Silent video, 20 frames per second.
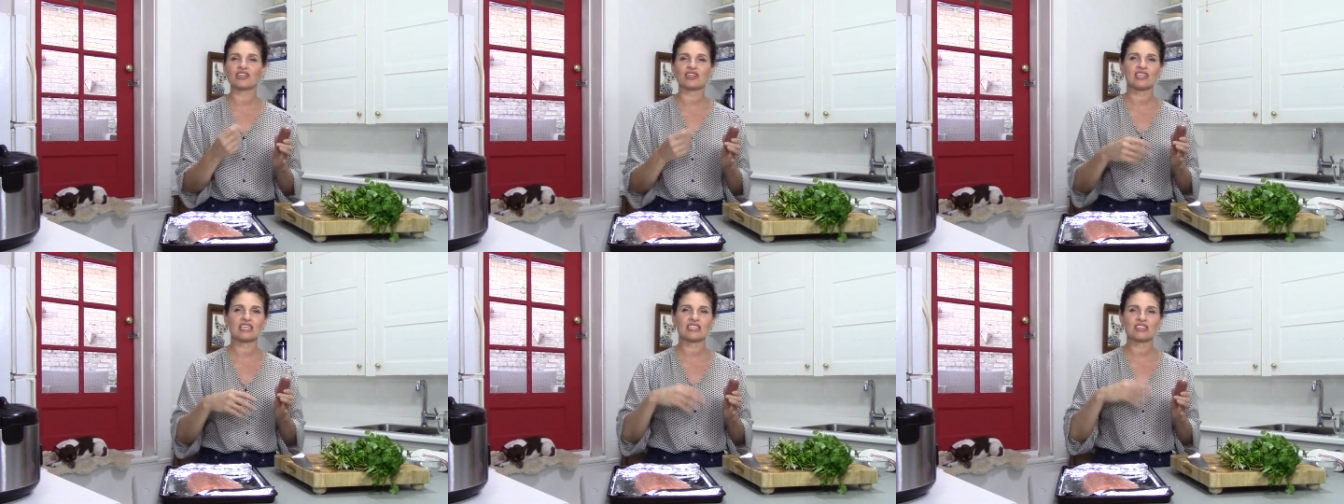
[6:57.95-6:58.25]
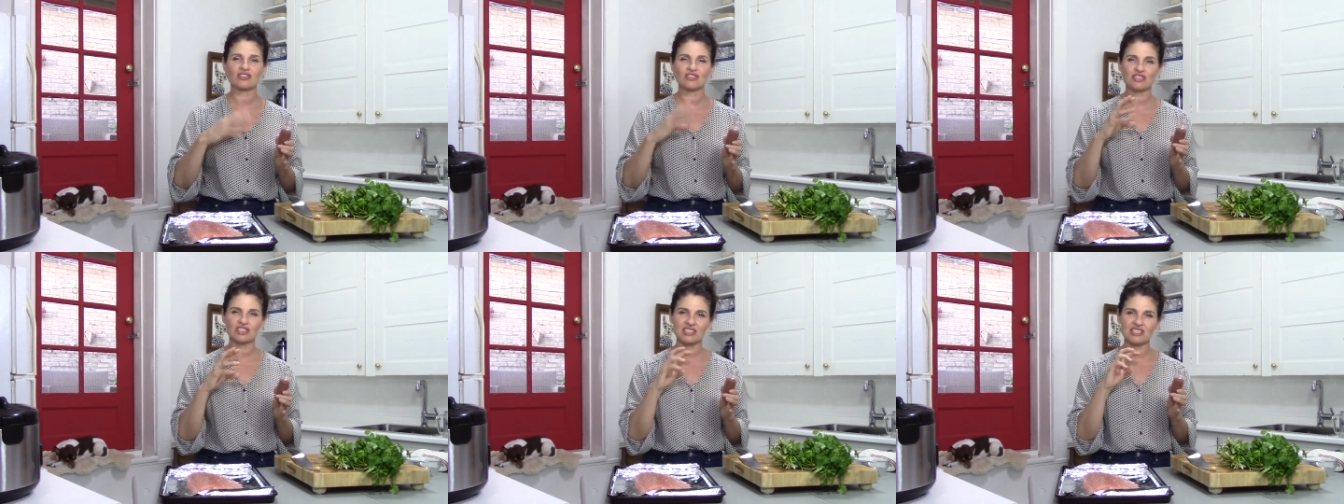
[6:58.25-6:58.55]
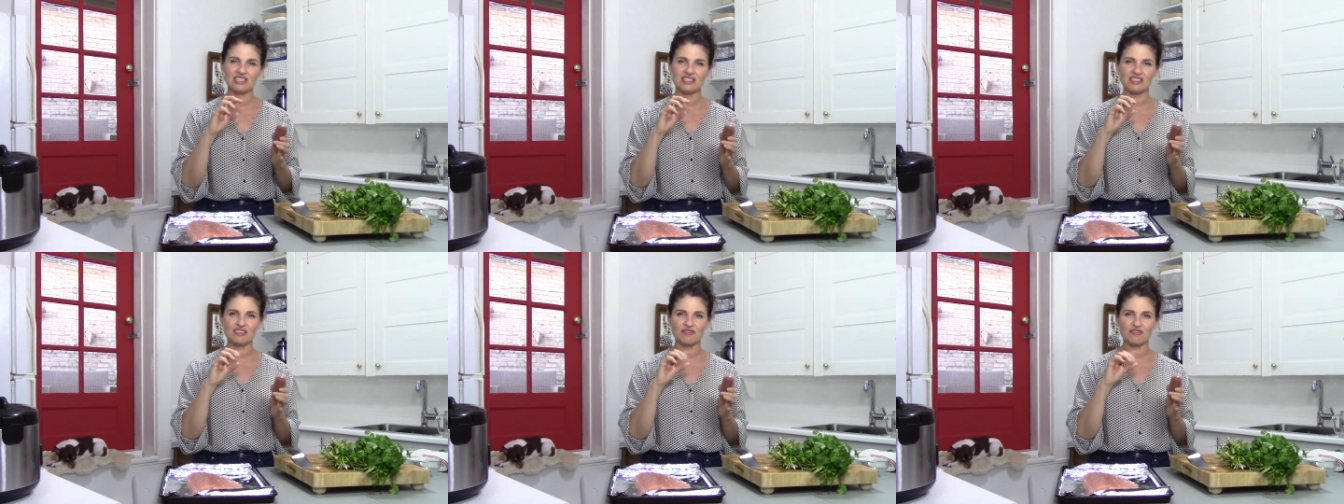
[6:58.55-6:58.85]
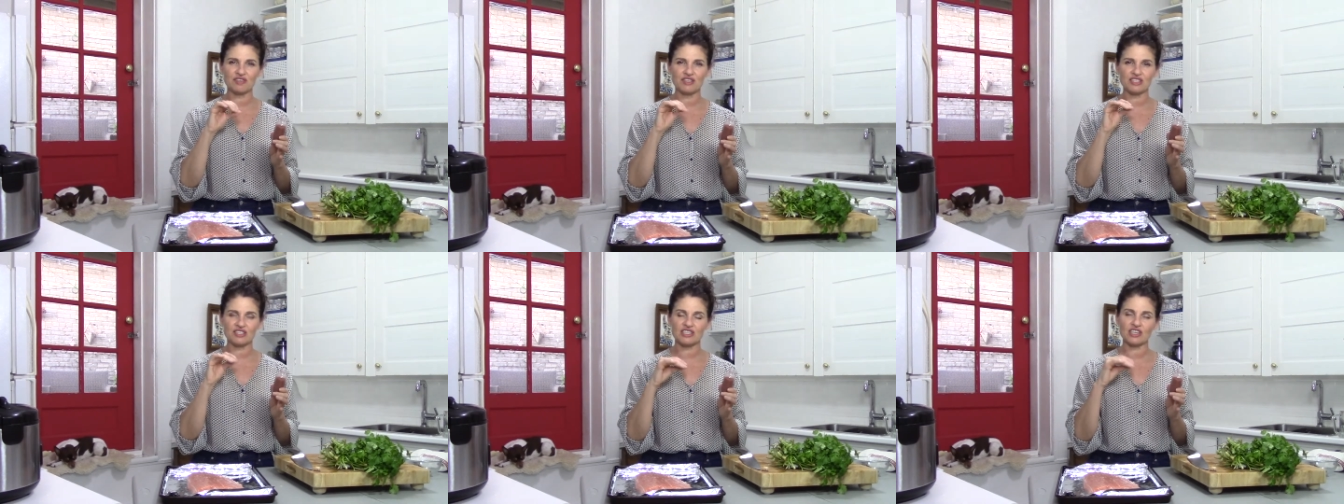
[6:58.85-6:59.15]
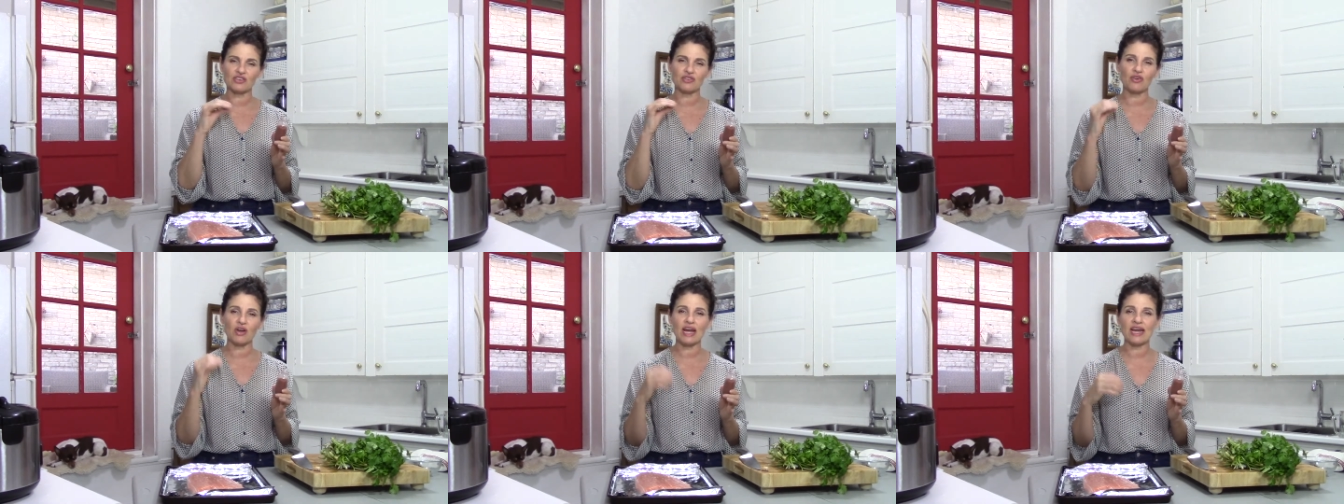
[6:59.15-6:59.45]
Like there's these different
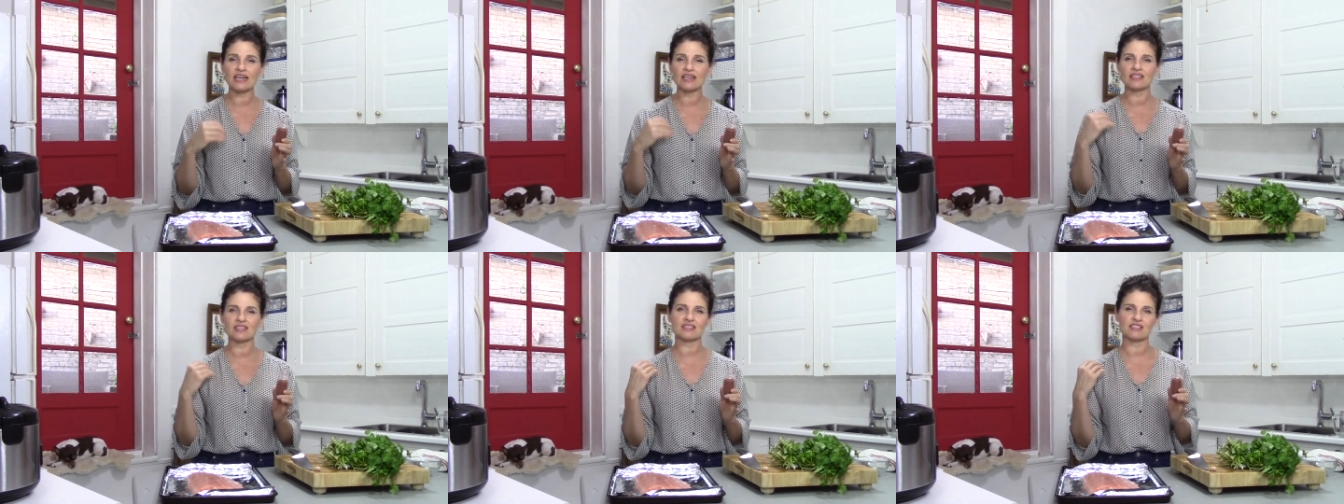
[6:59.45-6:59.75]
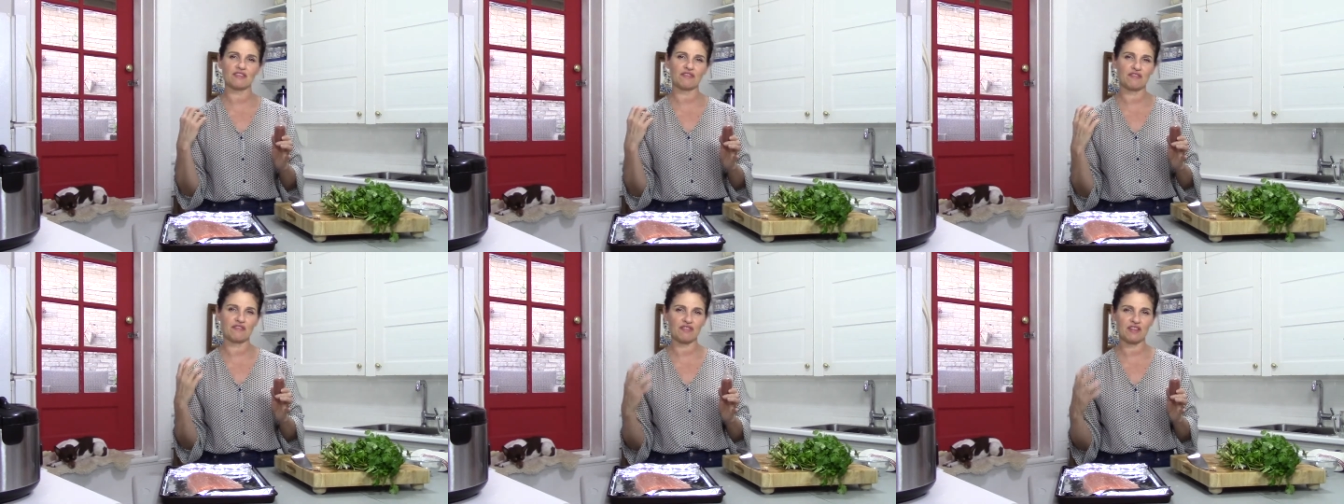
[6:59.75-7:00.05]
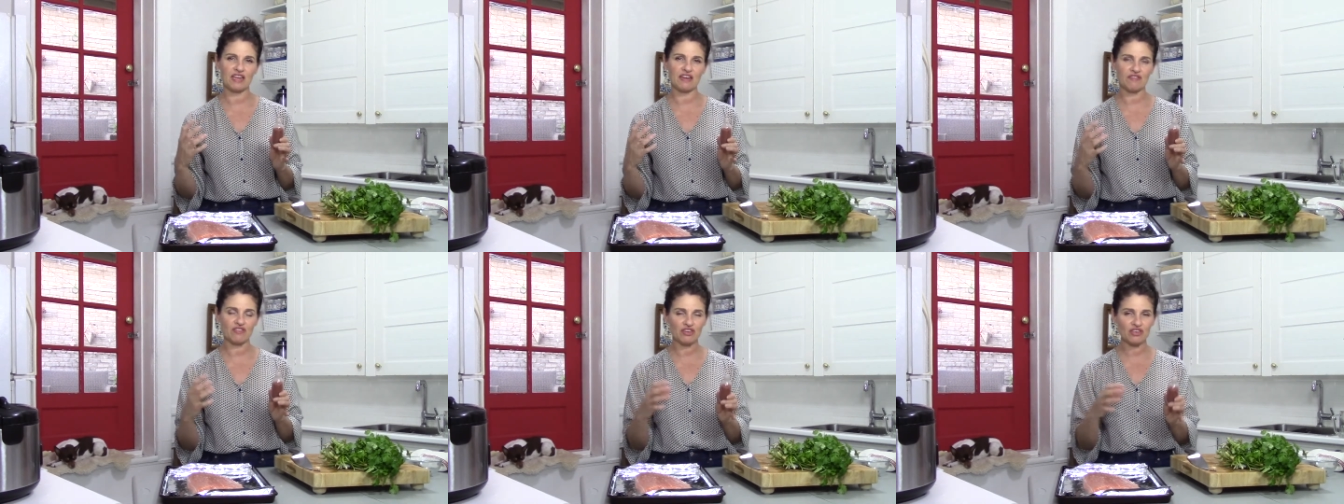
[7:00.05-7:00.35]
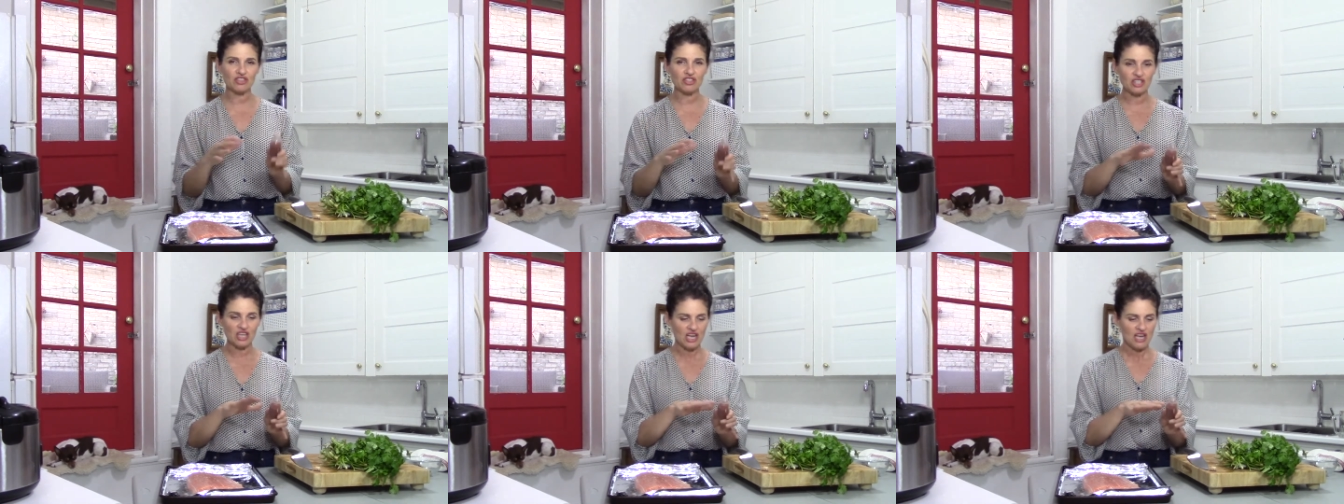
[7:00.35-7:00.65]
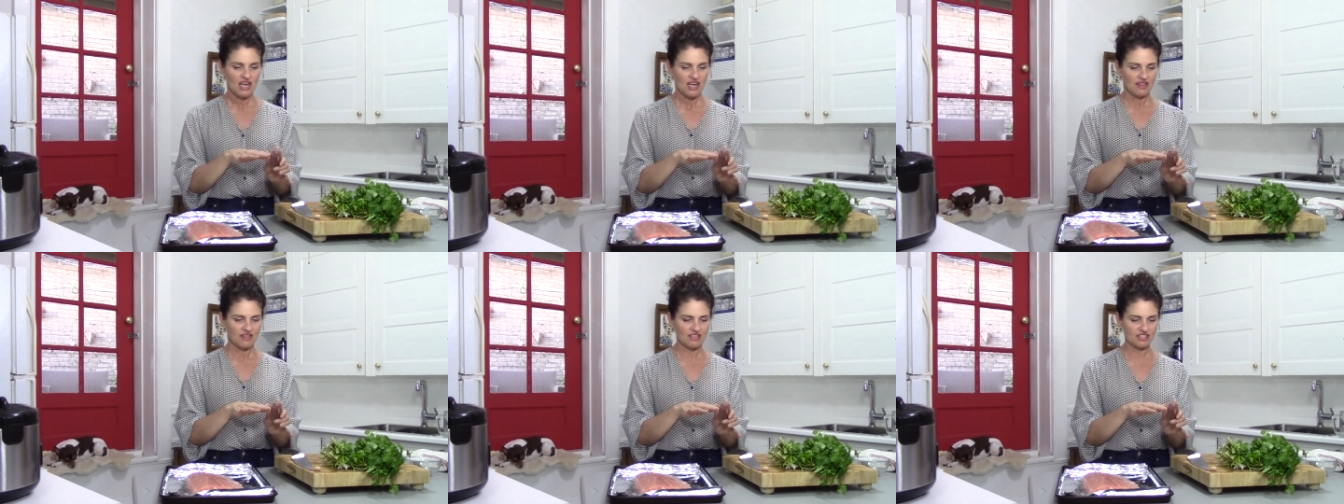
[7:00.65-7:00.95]
subtle hints of flavors.
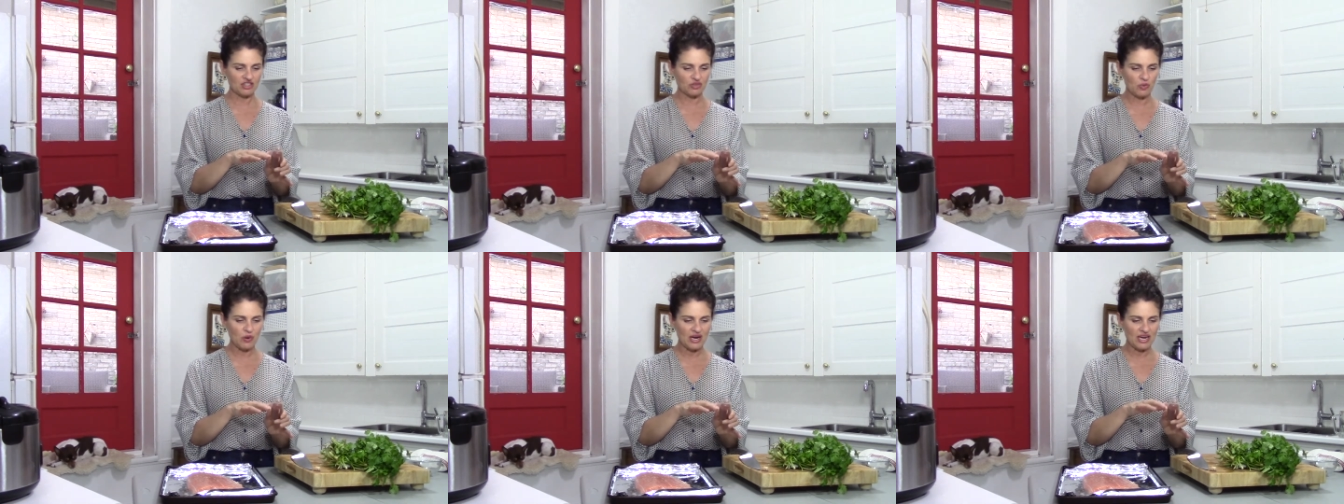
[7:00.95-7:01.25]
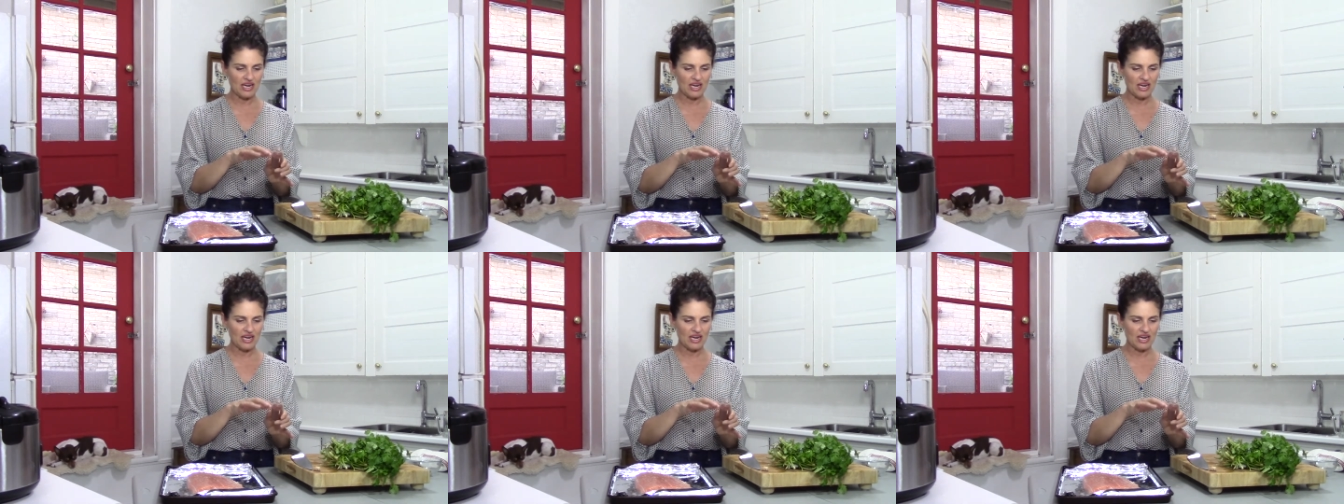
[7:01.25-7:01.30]
This one